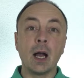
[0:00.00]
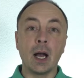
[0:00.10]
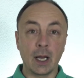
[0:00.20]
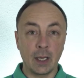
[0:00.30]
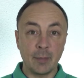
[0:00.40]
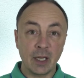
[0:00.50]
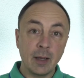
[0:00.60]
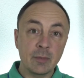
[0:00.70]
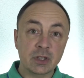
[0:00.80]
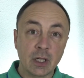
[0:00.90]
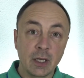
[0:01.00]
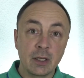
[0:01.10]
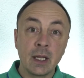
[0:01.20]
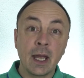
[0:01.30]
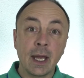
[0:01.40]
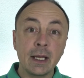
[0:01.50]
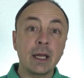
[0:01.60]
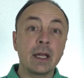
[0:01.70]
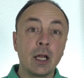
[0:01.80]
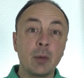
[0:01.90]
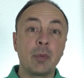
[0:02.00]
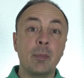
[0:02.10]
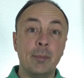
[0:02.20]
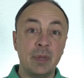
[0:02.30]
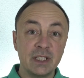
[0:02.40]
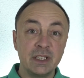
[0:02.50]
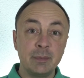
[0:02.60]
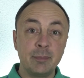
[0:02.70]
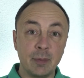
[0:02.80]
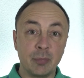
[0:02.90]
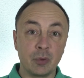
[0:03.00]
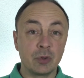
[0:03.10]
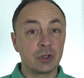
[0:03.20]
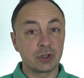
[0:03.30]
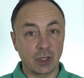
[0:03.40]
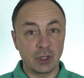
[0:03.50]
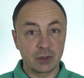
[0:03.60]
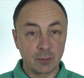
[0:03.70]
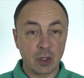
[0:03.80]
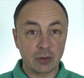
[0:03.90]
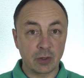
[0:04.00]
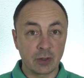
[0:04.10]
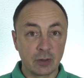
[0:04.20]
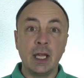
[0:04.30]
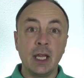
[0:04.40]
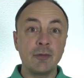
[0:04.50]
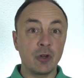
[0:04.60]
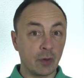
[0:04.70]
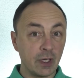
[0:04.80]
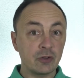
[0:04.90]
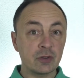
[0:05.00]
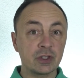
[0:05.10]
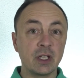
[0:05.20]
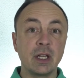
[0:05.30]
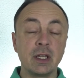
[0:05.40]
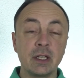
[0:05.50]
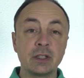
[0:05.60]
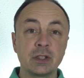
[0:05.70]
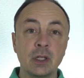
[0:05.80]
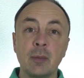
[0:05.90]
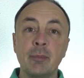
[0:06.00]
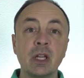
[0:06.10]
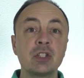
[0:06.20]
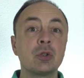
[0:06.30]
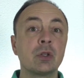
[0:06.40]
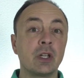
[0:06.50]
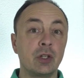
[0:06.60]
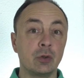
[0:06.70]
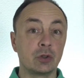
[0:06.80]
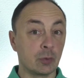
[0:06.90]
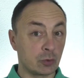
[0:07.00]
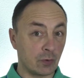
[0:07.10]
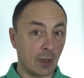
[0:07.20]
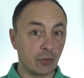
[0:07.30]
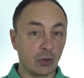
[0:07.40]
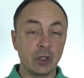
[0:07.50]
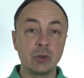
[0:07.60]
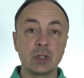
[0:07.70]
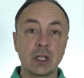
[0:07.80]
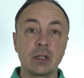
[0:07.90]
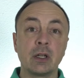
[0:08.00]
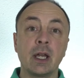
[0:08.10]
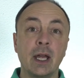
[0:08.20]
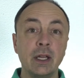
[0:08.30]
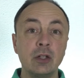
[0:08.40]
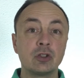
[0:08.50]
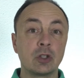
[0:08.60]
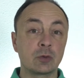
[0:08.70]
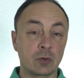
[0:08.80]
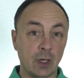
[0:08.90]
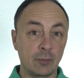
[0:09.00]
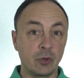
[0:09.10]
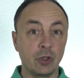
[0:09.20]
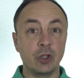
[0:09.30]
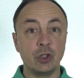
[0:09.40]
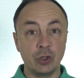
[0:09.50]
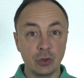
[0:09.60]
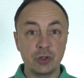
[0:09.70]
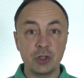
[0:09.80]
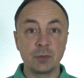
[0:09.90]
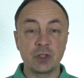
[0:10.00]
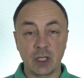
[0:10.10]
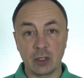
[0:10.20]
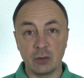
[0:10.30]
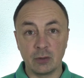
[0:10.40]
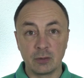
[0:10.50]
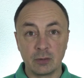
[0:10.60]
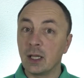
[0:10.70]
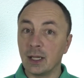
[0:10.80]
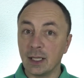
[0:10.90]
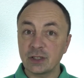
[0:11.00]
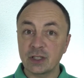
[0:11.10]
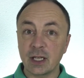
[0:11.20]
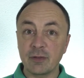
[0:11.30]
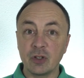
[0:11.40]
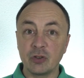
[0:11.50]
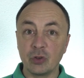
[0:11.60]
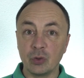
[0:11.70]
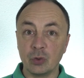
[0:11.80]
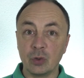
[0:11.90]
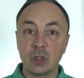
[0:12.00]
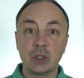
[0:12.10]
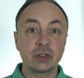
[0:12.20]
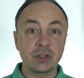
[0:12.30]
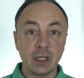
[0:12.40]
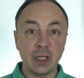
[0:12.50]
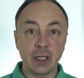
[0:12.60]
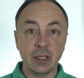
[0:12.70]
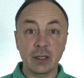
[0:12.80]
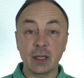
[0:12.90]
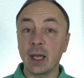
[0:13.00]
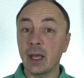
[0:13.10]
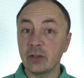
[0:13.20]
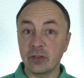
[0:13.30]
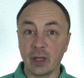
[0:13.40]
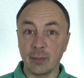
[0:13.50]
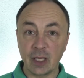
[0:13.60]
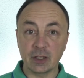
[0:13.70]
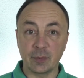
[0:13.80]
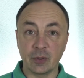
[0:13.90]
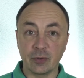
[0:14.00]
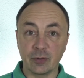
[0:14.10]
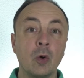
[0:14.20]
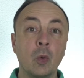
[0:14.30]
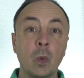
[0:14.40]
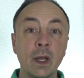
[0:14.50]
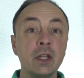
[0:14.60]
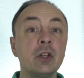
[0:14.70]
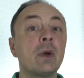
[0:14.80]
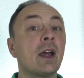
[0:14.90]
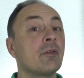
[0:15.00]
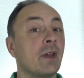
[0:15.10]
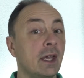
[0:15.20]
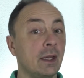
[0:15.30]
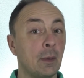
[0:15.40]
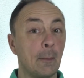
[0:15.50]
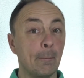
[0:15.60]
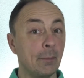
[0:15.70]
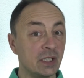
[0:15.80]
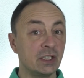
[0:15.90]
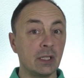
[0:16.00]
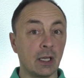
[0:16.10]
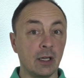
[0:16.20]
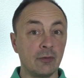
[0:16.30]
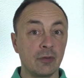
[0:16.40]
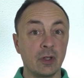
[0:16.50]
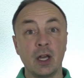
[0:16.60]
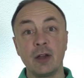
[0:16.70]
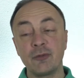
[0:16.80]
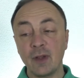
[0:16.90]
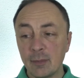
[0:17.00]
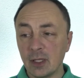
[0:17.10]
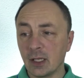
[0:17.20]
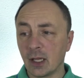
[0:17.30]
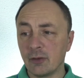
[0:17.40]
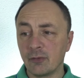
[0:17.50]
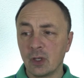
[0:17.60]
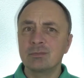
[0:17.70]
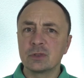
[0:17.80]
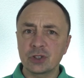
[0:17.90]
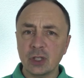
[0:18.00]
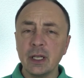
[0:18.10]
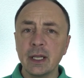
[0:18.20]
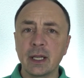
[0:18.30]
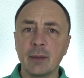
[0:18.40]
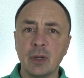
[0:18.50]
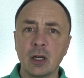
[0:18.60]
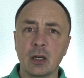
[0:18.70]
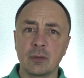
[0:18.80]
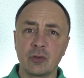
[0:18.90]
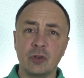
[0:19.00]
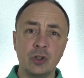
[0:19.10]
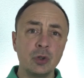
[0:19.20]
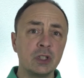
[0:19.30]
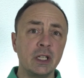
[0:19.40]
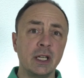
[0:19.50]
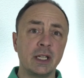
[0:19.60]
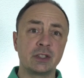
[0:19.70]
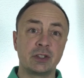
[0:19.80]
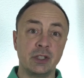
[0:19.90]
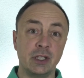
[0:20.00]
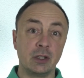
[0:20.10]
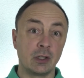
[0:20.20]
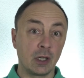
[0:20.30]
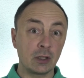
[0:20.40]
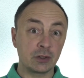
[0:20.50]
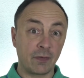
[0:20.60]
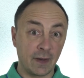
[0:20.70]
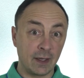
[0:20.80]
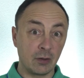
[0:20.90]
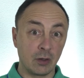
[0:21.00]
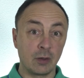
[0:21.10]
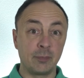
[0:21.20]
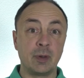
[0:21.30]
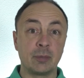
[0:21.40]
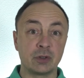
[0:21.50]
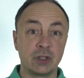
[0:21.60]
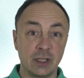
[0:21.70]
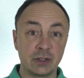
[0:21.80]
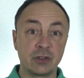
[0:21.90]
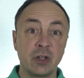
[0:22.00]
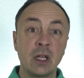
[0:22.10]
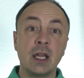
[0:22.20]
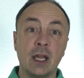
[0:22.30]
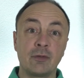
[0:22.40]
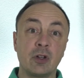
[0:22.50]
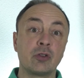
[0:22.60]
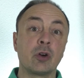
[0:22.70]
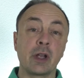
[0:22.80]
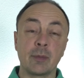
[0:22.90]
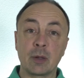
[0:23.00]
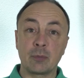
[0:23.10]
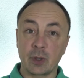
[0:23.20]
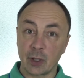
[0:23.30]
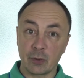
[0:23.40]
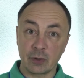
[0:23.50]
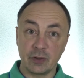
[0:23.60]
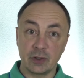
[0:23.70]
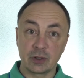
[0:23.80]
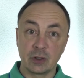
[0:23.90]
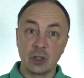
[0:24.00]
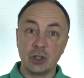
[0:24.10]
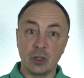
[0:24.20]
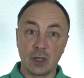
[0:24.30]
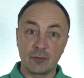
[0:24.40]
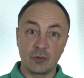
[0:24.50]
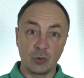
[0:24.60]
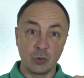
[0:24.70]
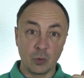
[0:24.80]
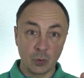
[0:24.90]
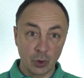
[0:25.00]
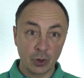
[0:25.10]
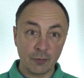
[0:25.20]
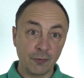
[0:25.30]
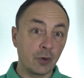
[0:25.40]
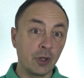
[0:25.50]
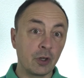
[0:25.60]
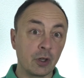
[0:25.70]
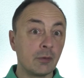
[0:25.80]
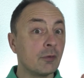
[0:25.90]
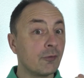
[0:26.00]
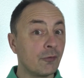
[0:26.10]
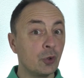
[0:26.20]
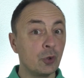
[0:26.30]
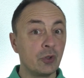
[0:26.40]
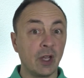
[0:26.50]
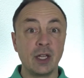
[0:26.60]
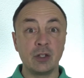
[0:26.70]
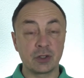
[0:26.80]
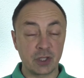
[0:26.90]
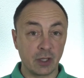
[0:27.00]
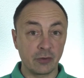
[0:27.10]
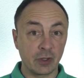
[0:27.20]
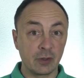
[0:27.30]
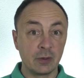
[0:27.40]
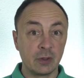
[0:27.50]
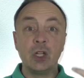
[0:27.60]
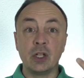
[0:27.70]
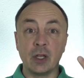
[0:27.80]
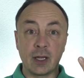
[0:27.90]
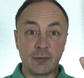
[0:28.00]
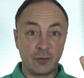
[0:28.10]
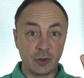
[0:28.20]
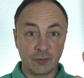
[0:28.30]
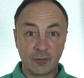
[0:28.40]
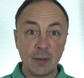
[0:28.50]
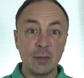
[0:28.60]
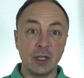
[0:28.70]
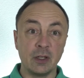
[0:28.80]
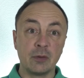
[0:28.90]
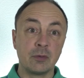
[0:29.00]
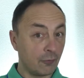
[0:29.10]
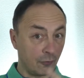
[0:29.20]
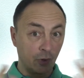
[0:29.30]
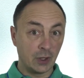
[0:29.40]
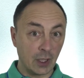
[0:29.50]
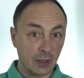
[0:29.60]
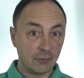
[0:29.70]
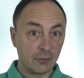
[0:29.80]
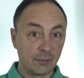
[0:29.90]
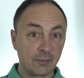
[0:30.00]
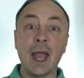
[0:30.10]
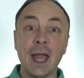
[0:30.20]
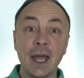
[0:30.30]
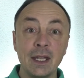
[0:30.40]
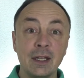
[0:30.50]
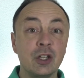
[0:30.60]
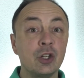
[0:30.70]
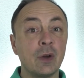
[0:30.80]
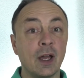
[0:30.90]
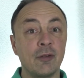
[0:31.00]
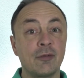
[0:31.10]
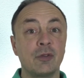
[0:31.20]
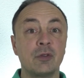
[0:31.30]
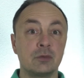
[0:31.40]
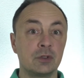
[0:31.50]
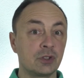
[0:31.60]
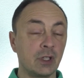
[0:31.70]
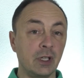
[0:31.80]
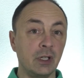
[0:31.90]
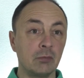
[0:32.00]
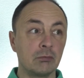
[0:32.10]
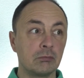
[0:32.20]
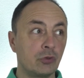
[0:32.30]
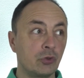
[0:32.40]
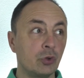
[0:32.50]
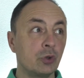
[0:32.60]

Hi, my name is Arjen and I help busy people study smarter. If you're interested in this, make sure that you subscribe to the newsletter and you subscribe to the YouTube channel. Let's dive into studying and time management. When you have a busy life, a family life, studying can be hard. Usually it's the last thing on people's list if they're talking about priorities. You have to work for your food and your shelter. You have your family for the love and you have study to